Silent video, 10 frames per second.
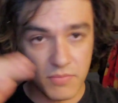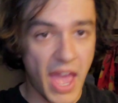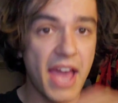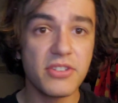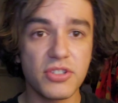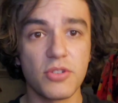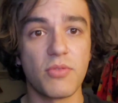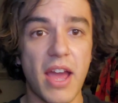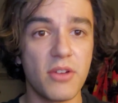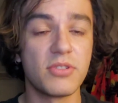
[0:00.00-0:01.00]
ask
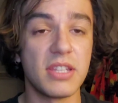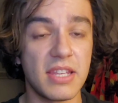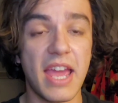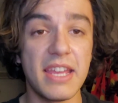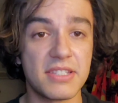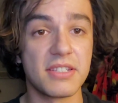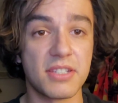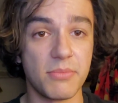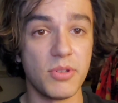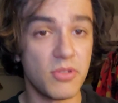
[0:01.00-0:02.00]
around in the 86
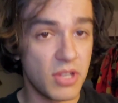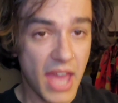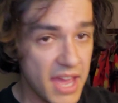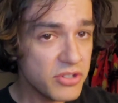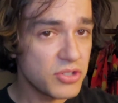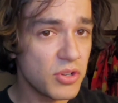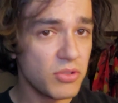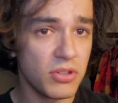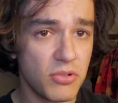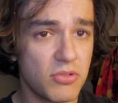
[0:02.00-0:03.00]
community and just go to
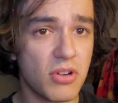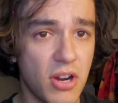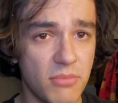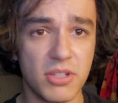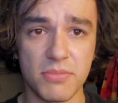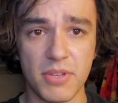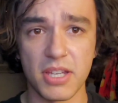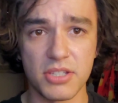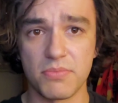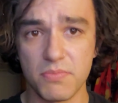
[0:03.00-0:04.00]
local car meets,
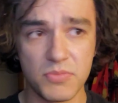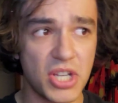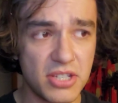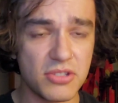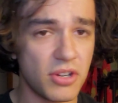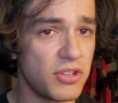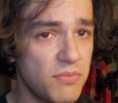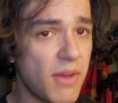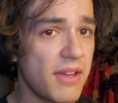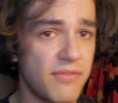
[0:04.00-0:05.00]
because chances are you
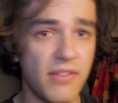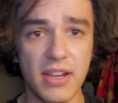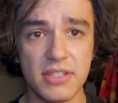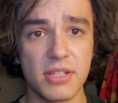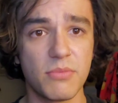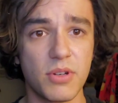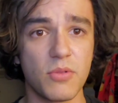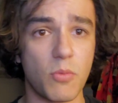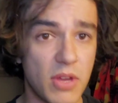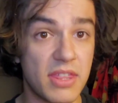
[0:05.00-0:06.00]
might find
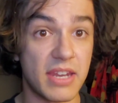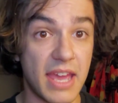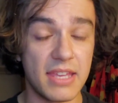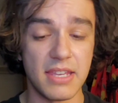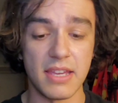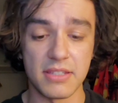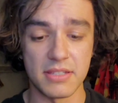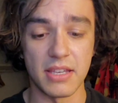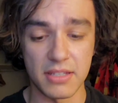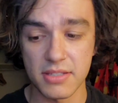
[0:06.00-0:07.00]
someone with an
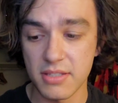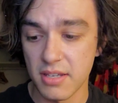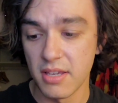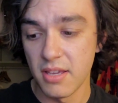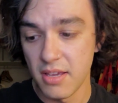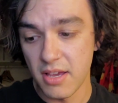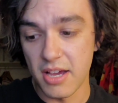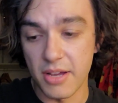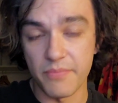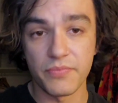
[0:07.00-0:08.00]
AE86.
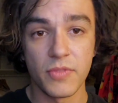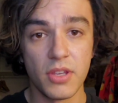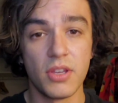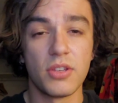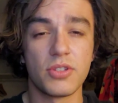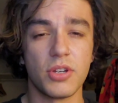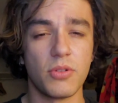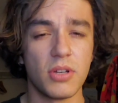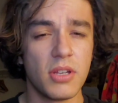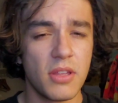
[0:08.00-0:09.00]

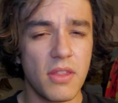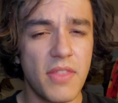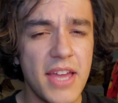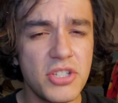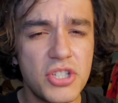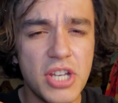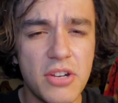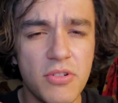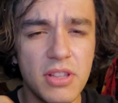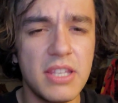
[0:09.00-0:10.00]
So that's
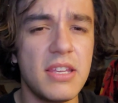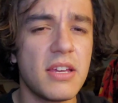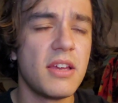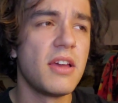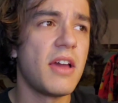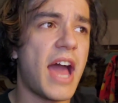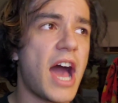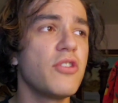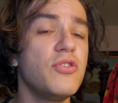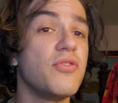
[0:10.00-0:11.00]
generally
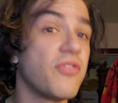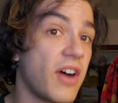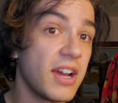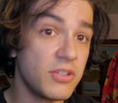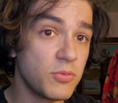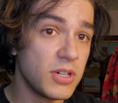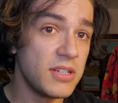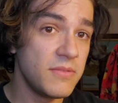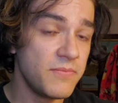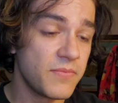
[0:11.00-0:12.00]
how you find
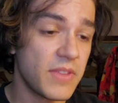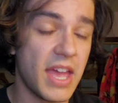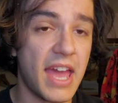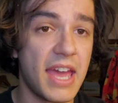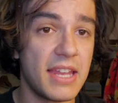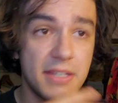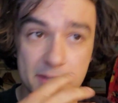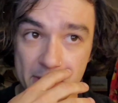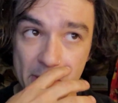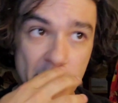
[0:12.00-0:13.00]
one, and
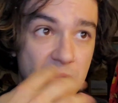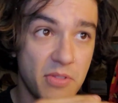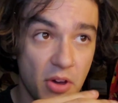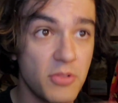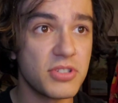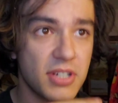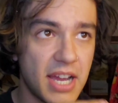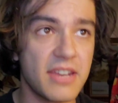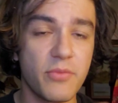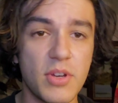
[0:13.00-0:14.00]
those are
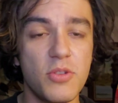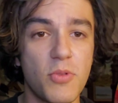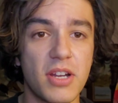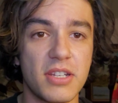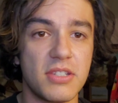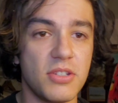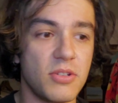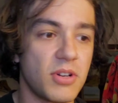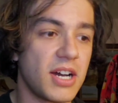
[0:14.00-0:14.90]
kind of what you want to do.